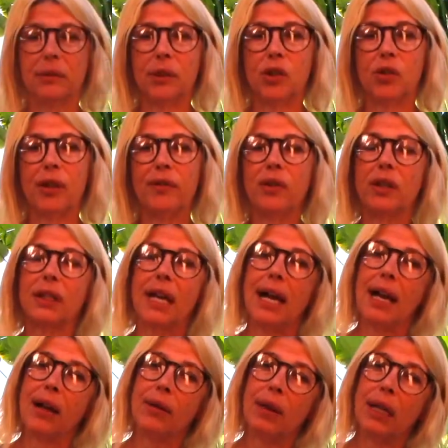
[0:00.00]
When you're driving along the
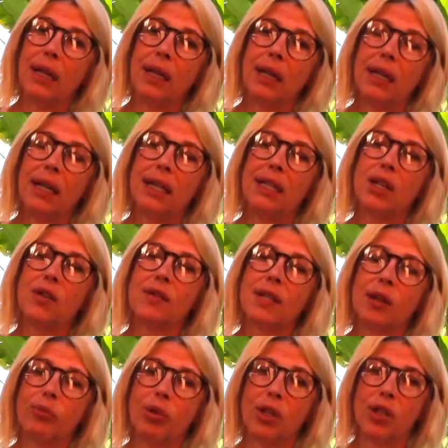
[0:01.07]
highway near
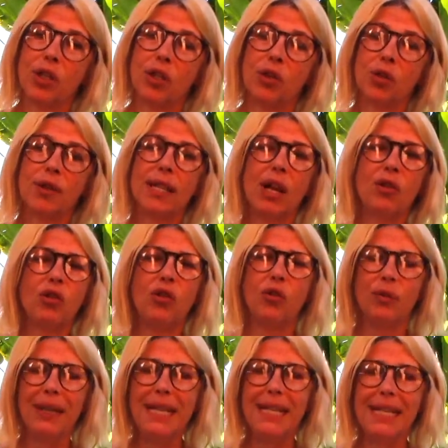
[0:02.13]
San Pancho, you notice how
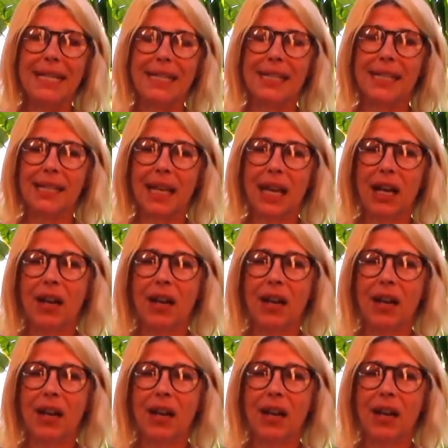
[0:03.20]
green it is.